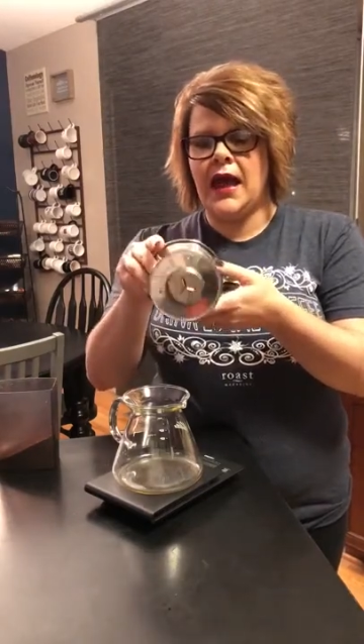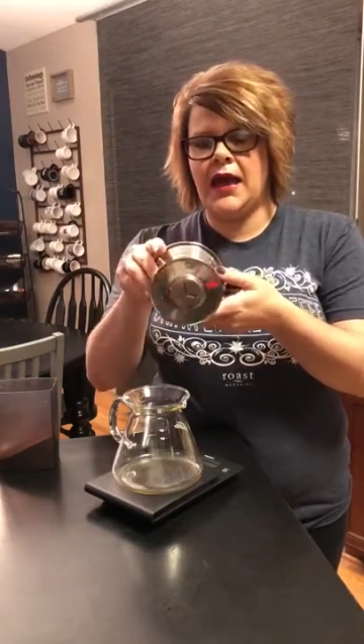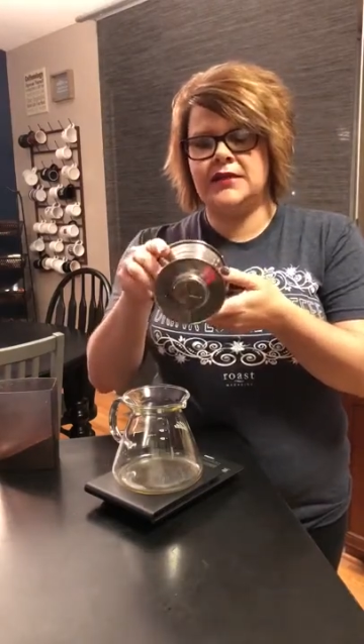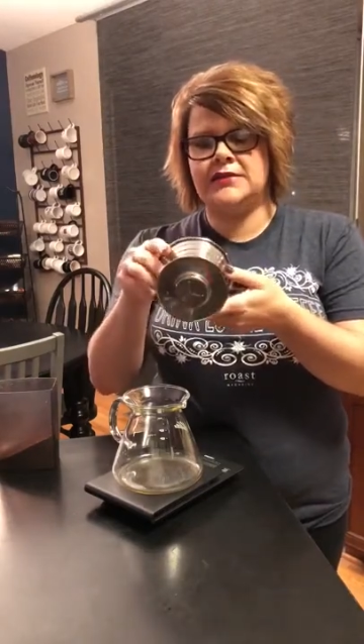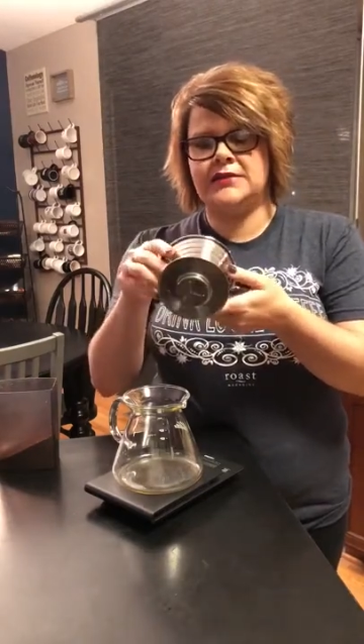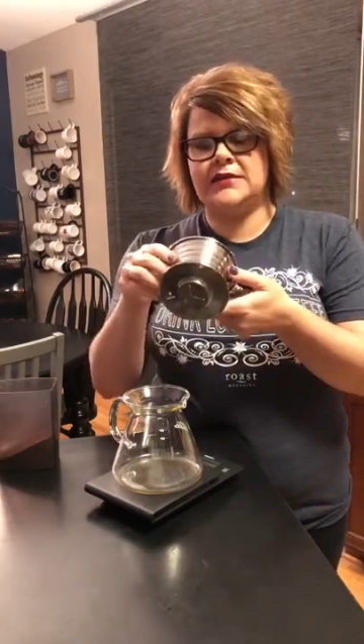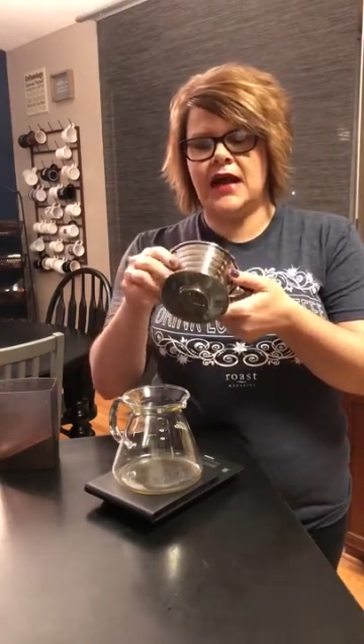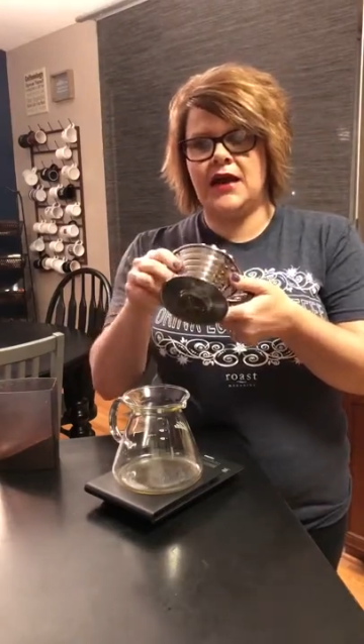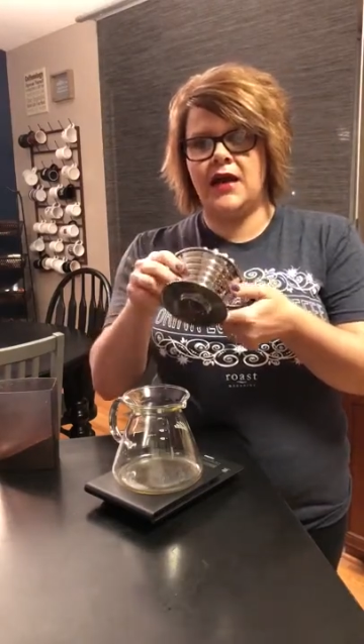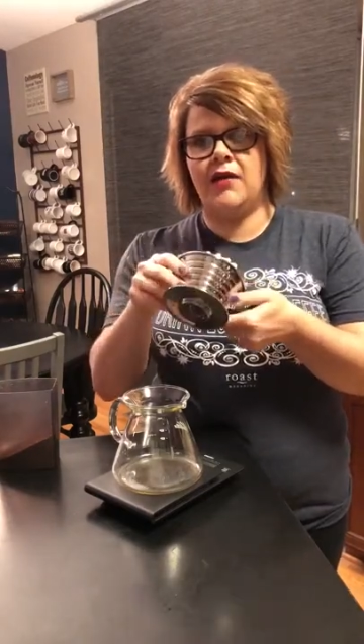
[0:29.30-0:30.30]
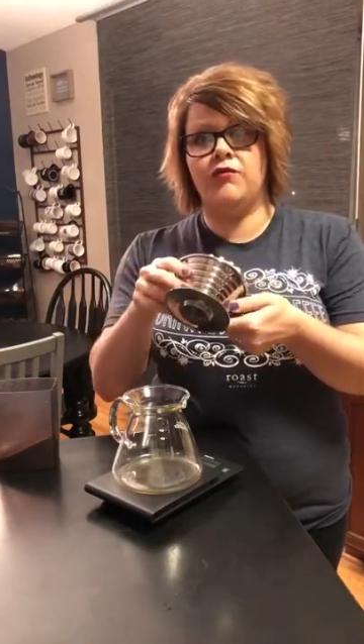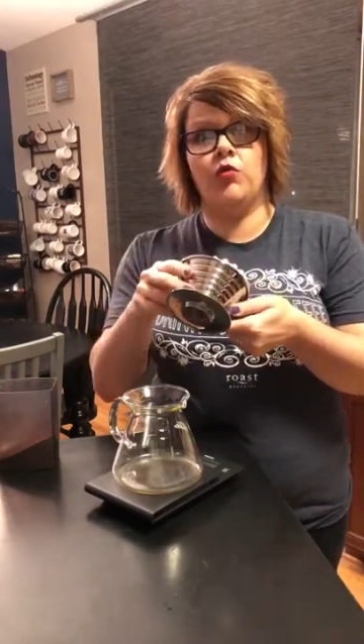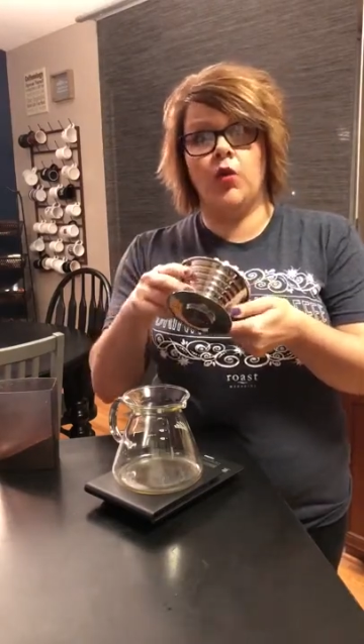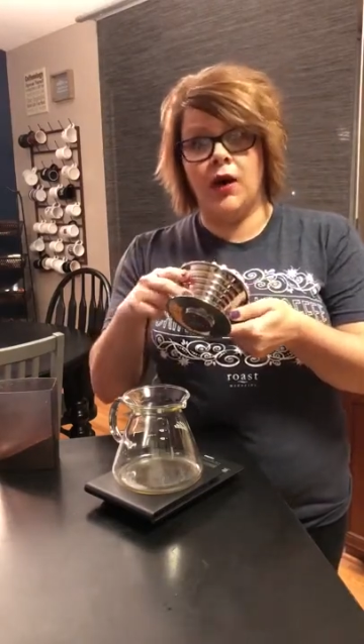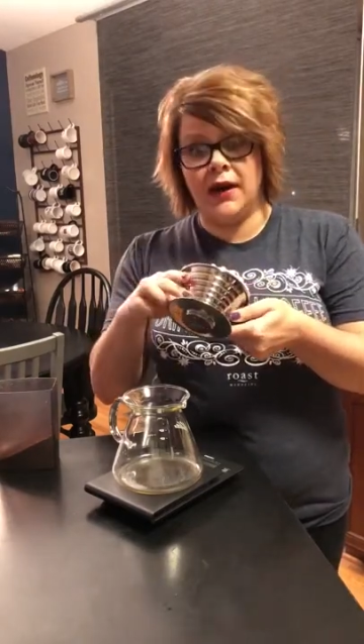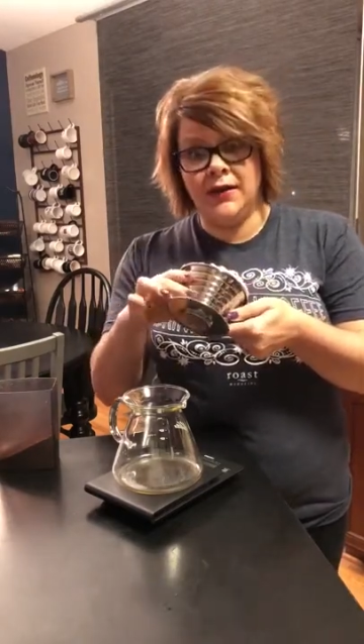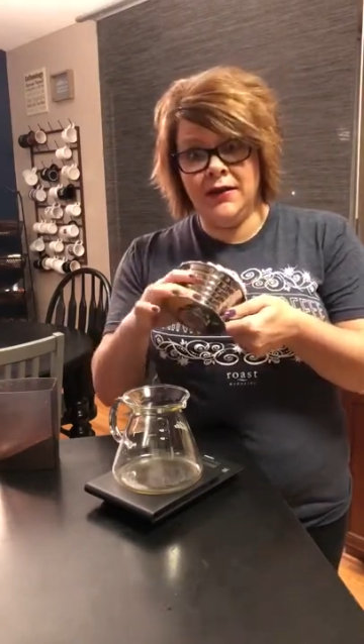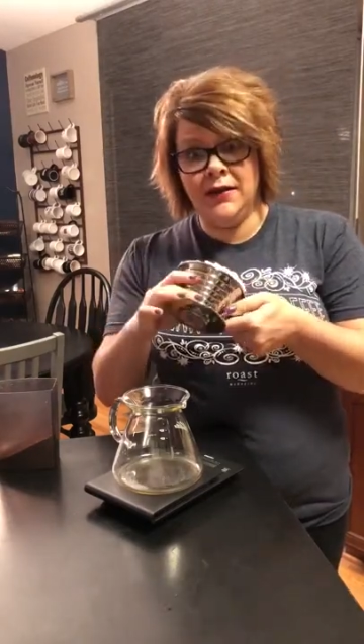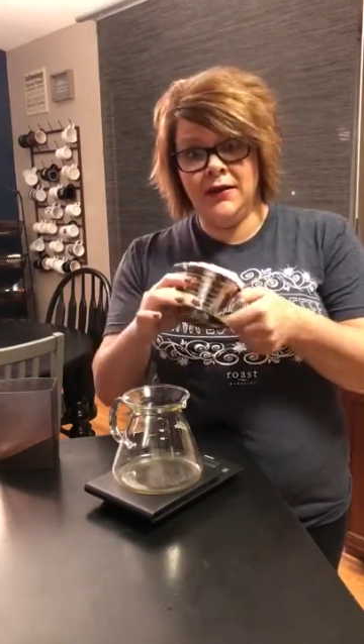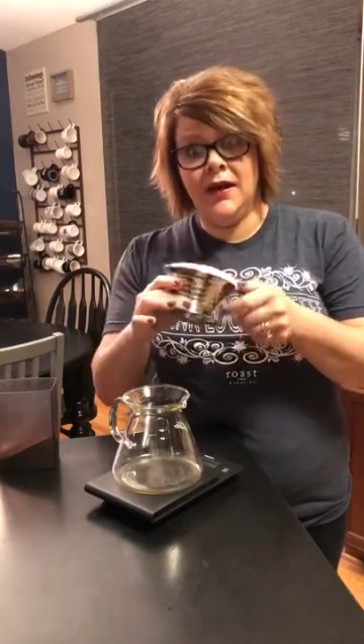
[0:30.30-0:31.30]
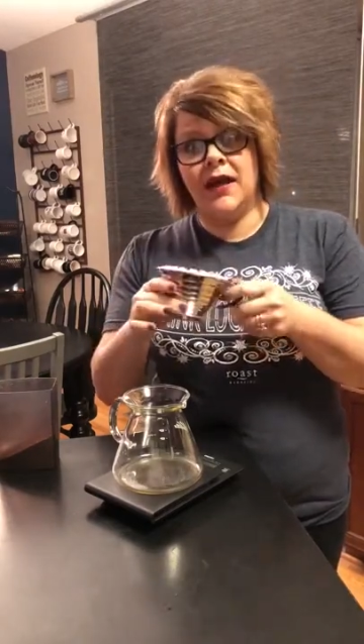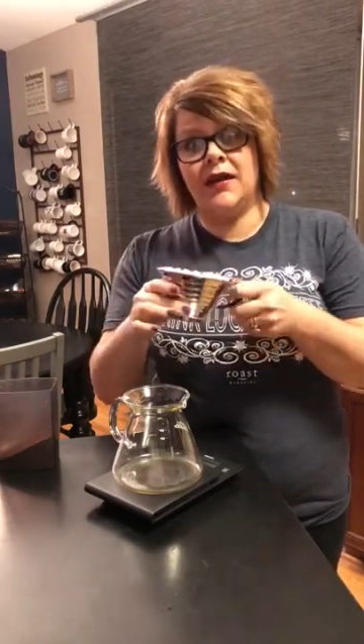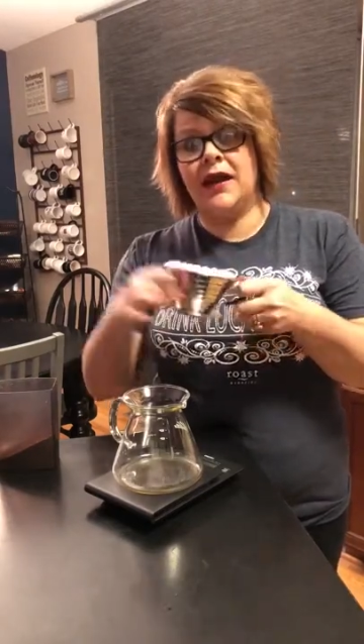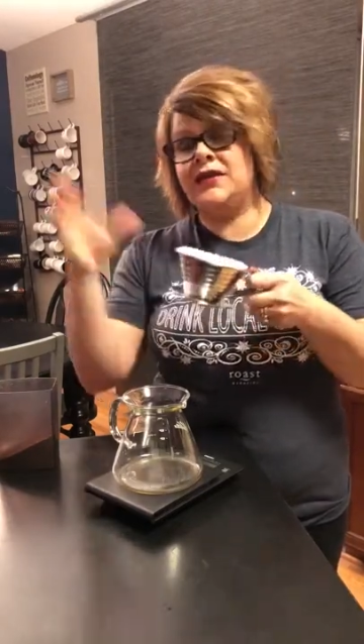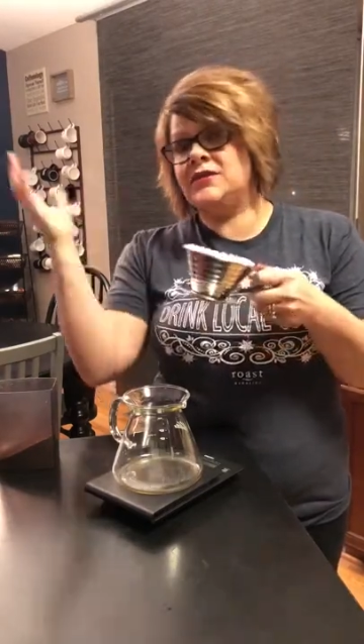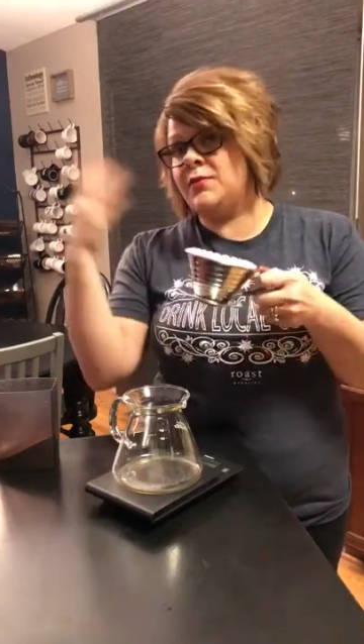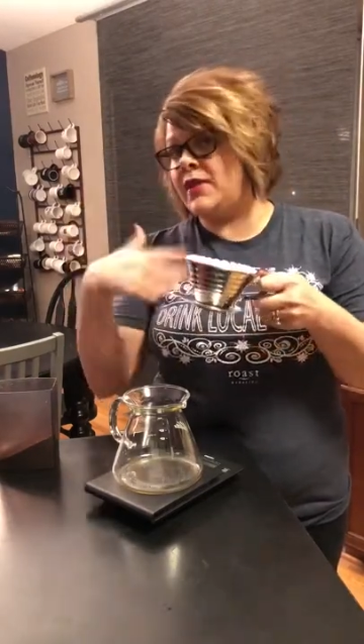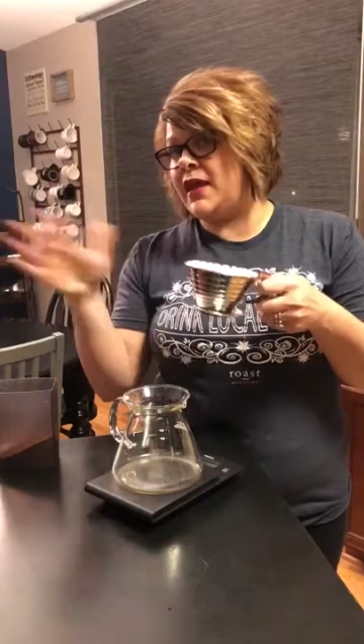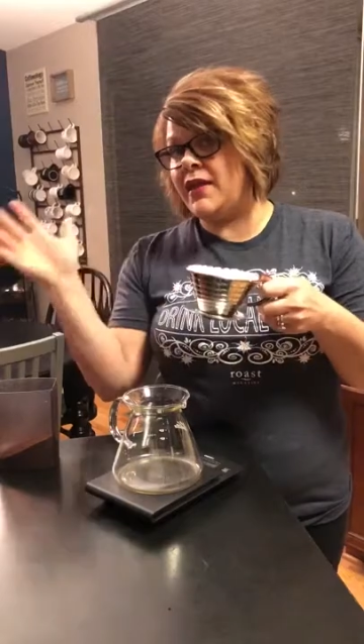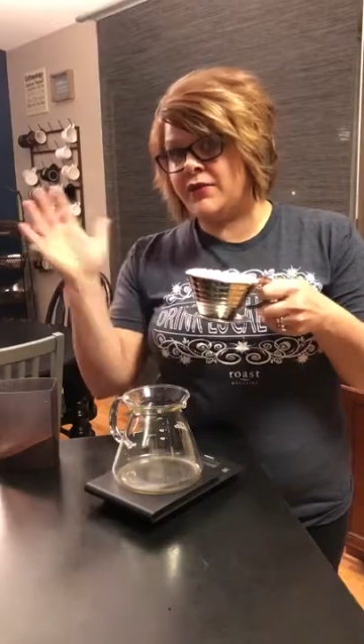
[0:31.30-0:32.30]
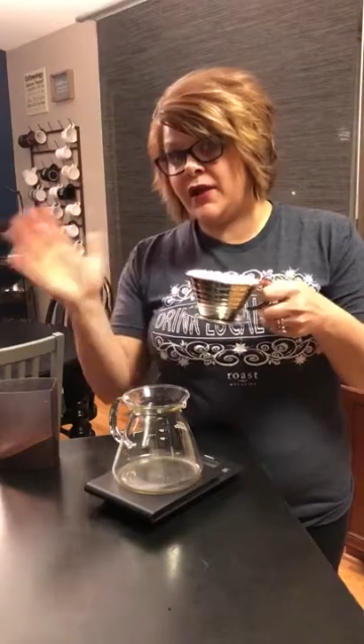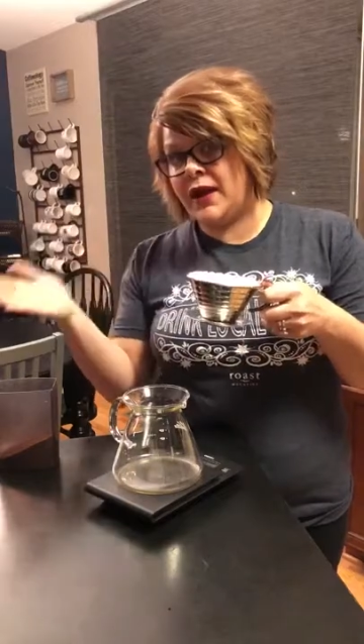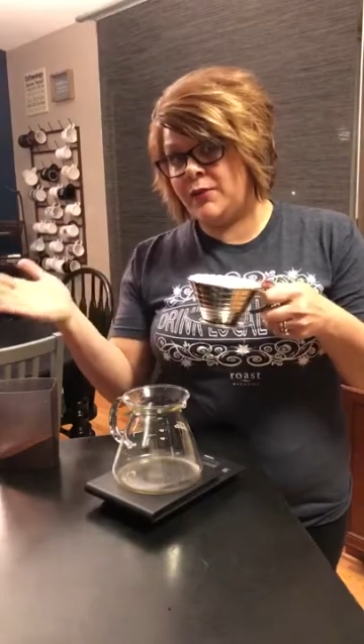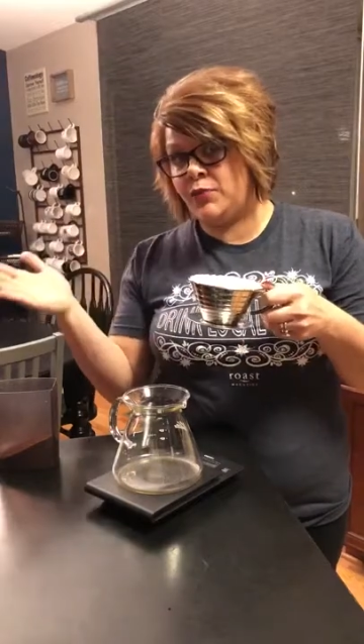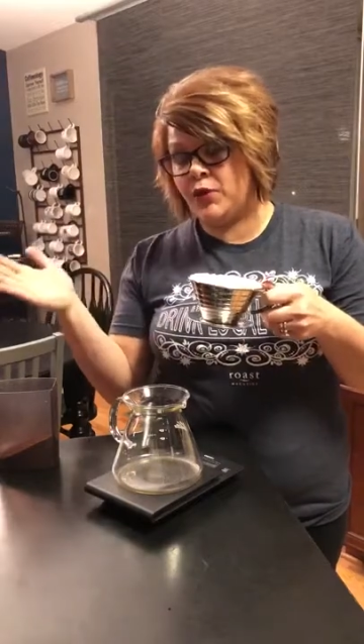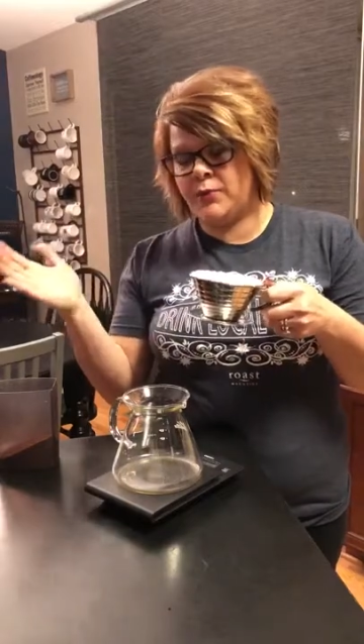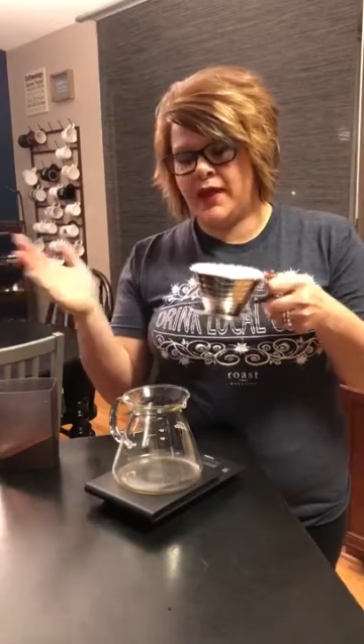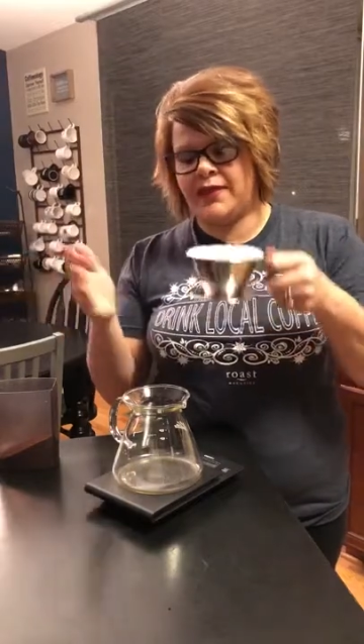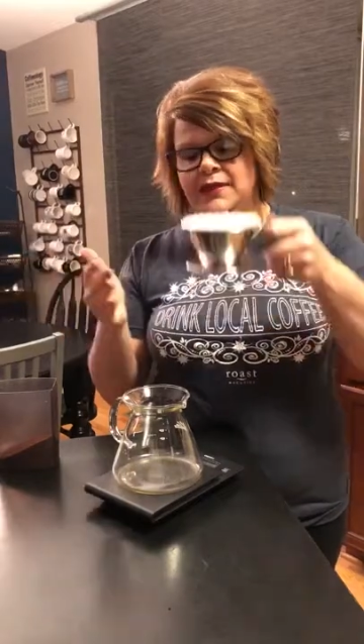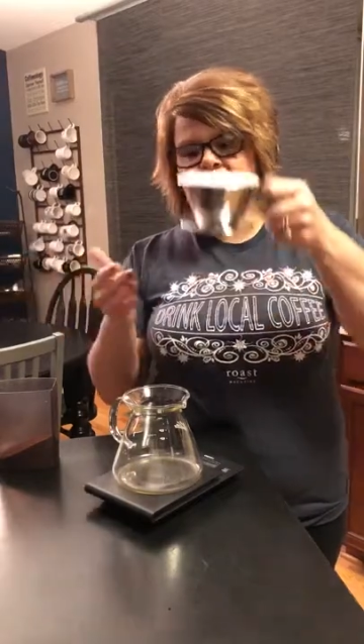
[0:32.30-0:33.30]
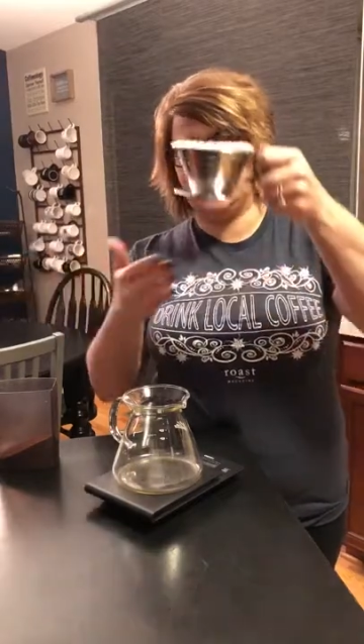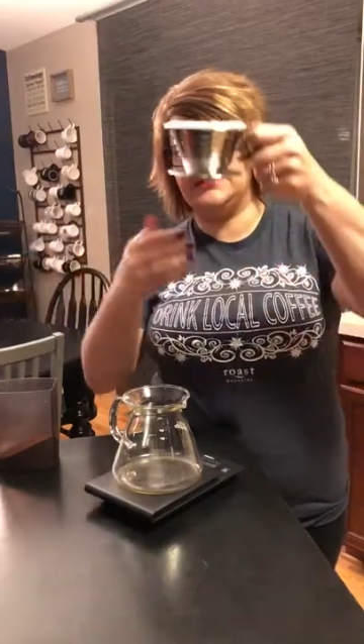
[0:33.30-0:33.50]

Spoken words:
instead of 1, like some of the other hand poured methods, and